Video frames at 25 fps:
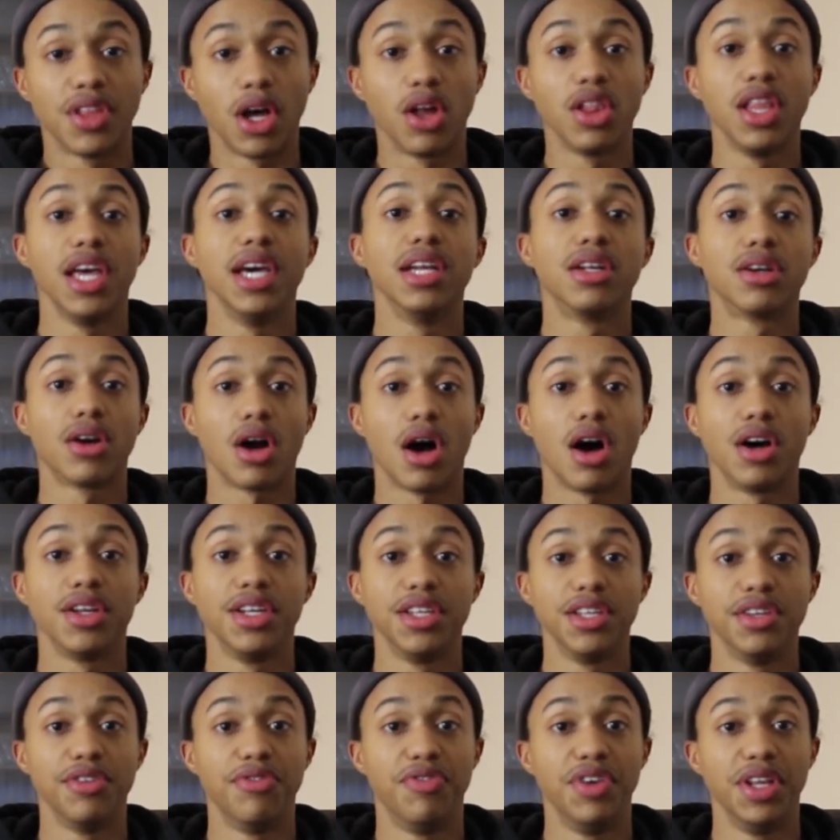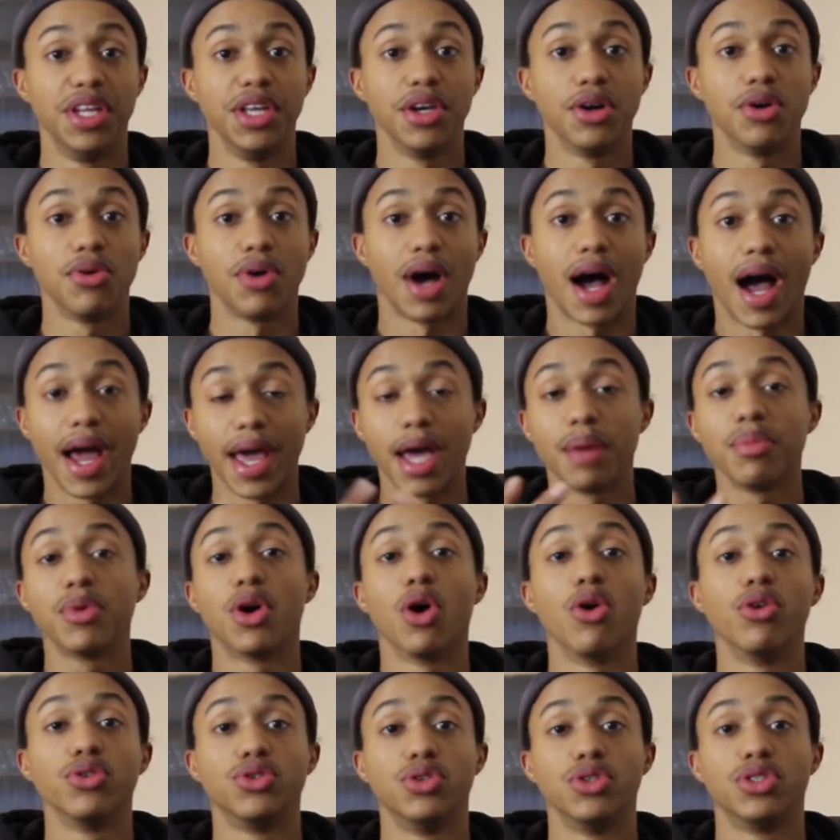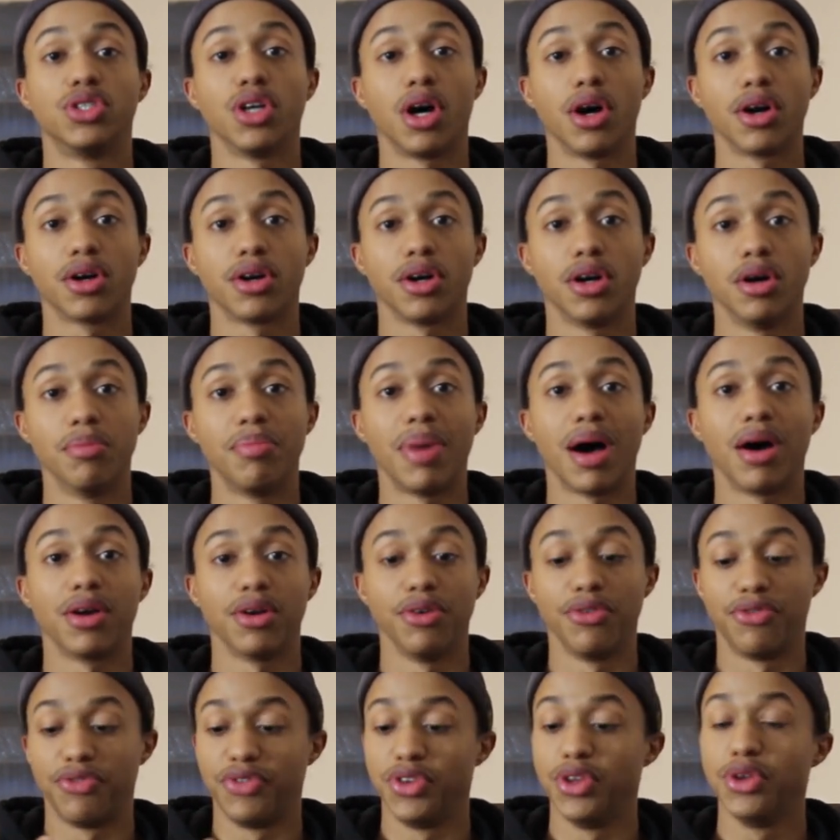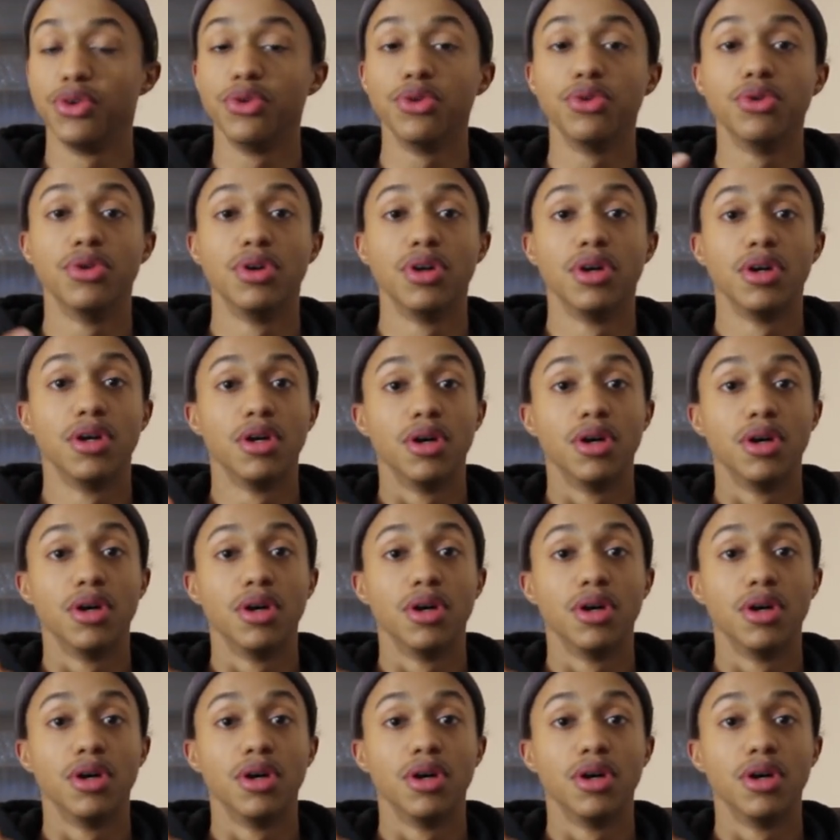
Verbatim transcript: Now later on in the video, I am going to talk about a few